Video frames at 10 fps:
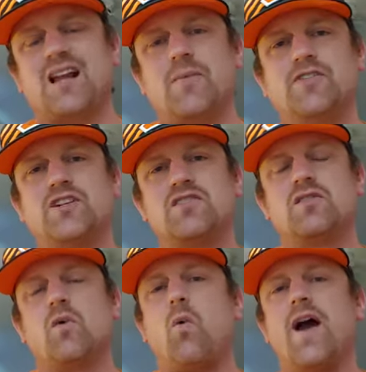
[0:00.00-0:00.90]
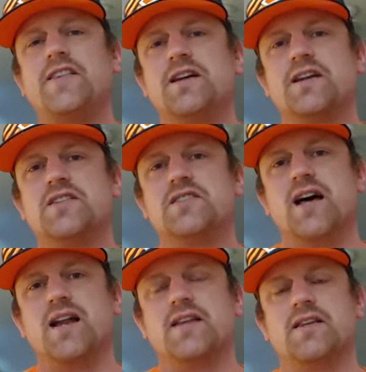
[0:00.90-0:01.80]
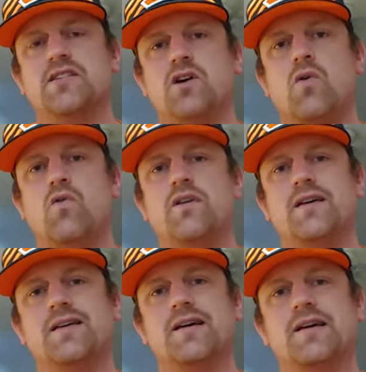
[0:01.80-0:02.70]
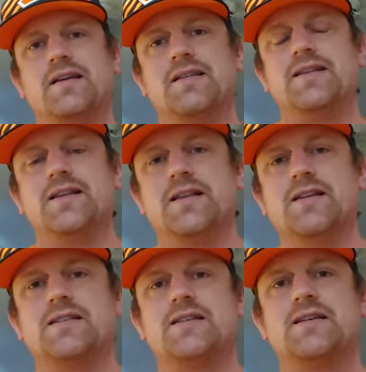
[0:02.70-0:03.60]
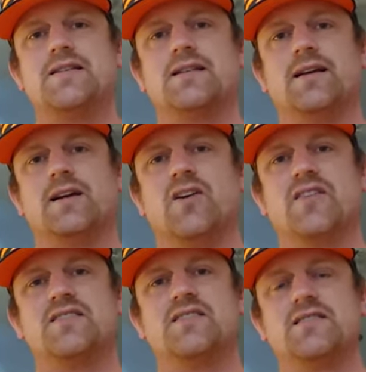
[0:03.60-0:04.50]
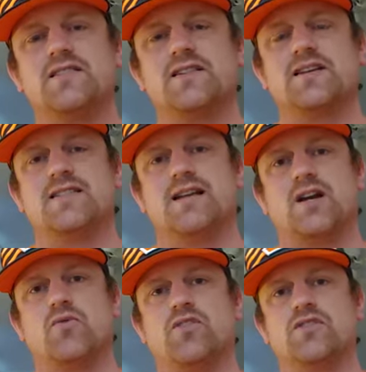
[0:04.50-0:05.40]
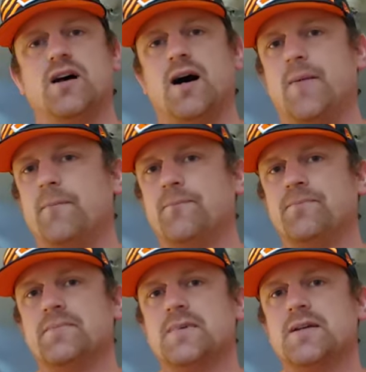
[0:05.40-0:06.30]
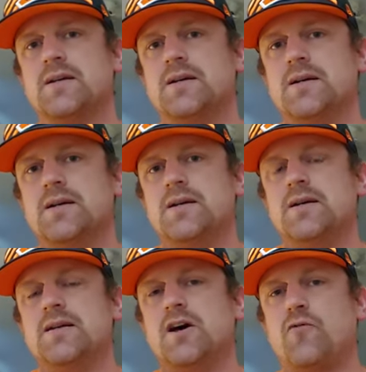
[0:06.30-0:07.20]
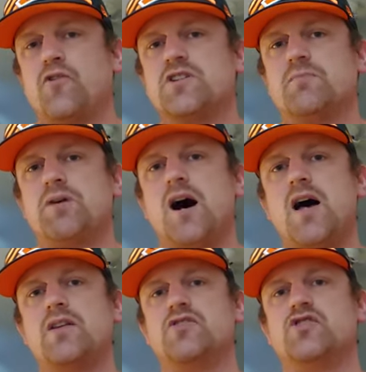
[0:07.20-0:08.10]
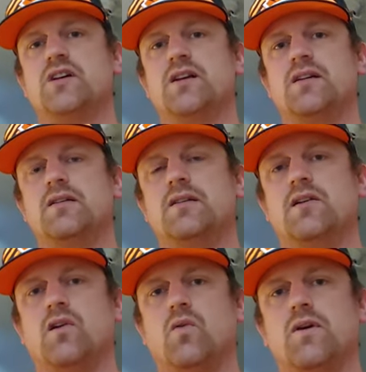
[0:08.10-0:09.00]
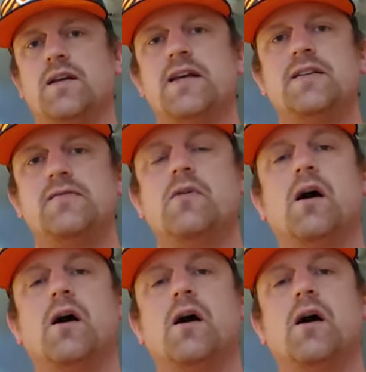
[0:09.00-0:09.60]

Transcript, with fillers: I mean, just the way that he said it, the tone this is his lingo. This is his, his language. Um, now, for his apology, you know, he